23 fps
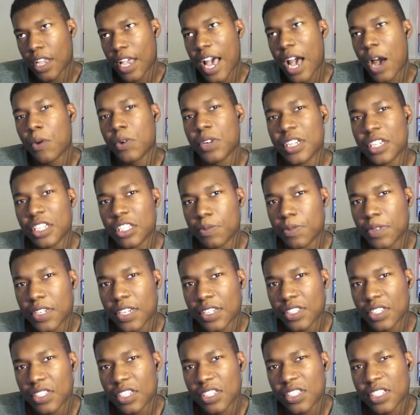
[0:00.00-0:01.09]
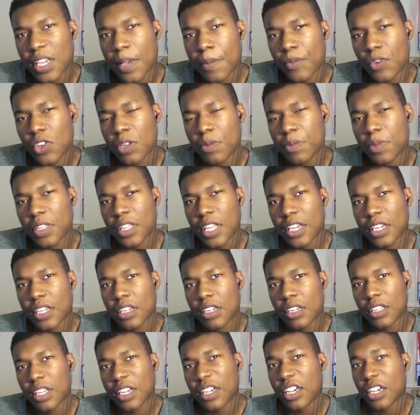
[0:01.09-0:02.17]
how it is because is this game going to be like
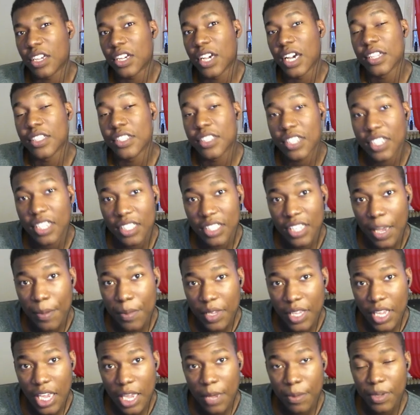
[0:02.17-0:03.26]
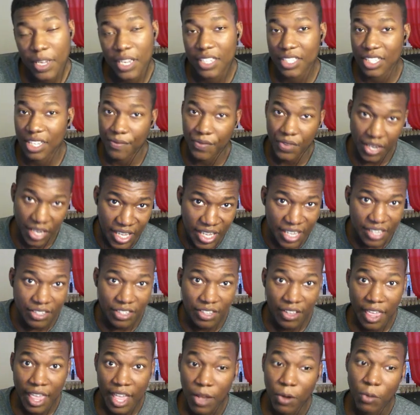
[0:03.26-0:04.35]
a like a cutscene type of game? Because if it
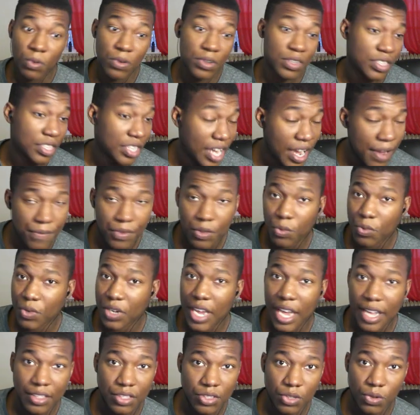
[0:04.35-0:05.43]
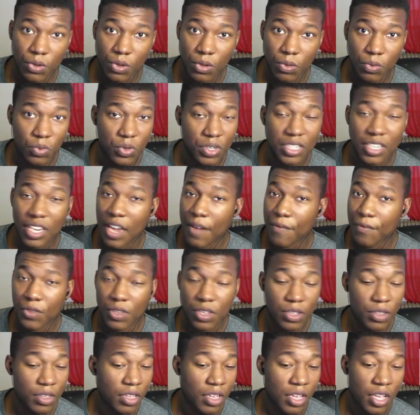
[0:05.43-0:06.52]
is, we're definitely reacting to it. We're
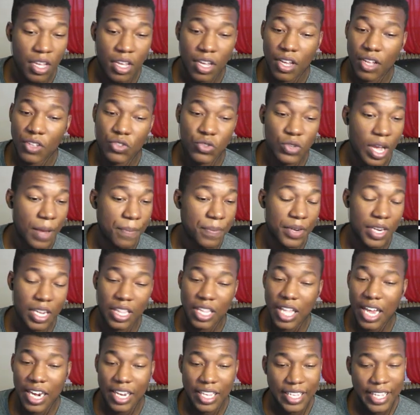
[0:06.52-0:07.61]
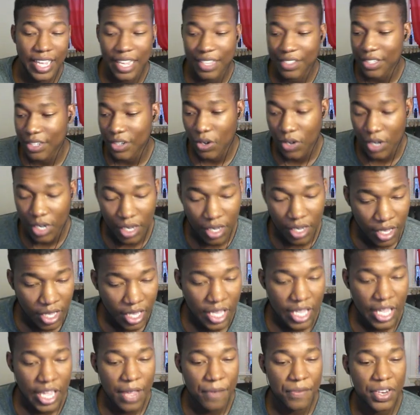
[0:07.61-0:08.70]
definitely dropping a lot of content on it.
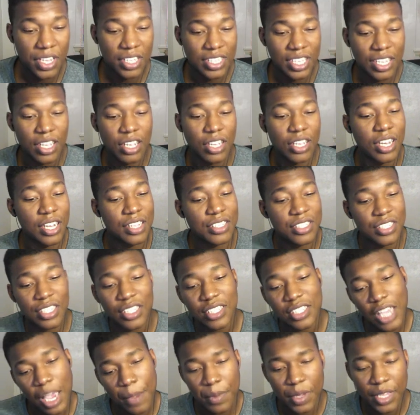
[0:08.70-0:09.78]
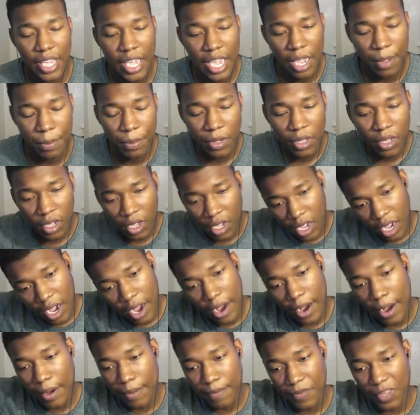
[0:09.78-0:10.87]
If it is like a cutscene type of game,
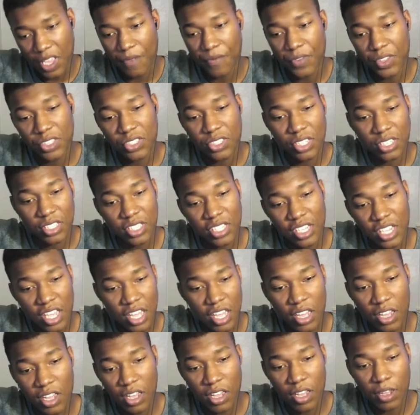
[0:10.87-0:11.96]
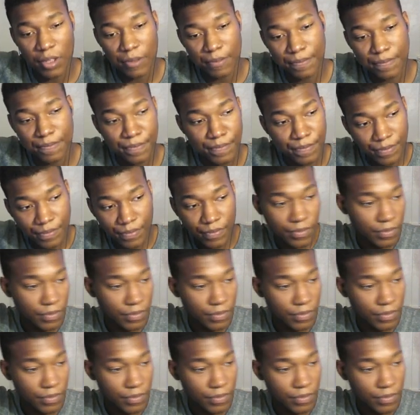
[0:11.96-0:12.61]
um, if it's just um,